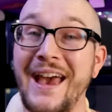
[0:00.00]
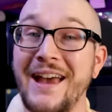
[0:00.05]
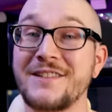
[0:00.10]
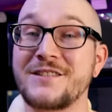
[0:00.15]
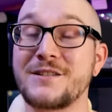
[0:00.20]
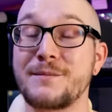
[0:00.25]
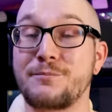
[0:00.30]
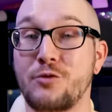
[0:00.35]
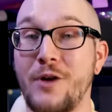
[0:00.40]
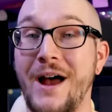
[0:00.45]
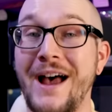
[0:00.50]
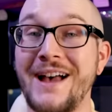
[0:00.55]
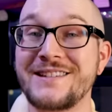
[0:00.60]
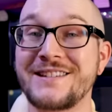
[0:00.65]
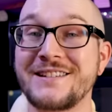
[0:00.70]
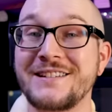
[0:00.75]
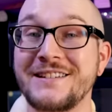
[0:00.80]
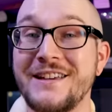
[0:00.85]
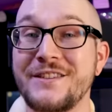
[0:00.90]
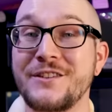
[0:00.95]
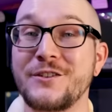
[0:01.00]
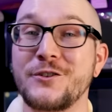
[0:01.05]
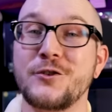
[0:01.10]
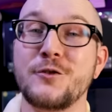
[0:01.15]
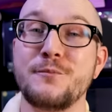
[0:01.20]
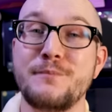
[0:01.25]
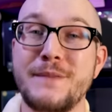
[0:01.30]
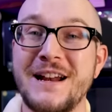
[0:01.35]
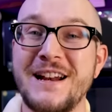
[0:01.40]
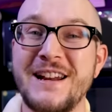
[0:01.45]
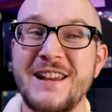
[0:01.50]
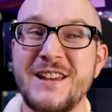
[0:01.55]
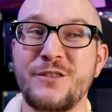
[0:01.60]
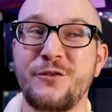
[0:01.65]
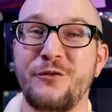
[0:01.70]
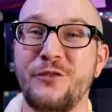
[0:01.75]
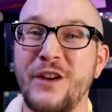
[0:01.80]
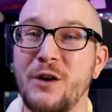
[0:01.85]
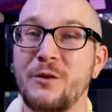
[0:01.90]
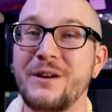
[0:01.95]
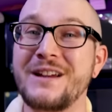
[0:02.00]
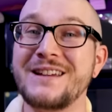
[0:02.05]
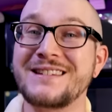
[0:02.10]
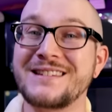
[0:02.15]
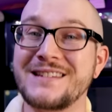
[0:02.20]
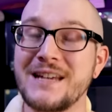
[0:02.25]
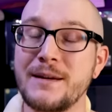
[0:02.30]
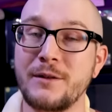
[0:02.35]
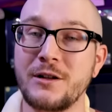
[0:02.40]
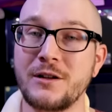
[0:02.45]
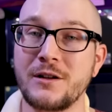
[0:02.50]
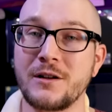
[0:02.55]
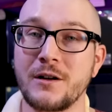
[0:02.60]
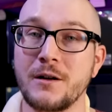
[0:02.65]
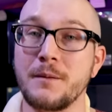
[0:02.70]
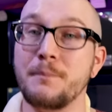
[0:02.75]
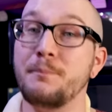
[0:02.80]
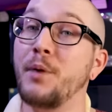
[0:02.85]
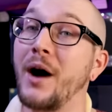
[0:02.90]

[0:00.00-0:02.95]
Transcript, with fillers: And surprisingly, the humidity is very similar,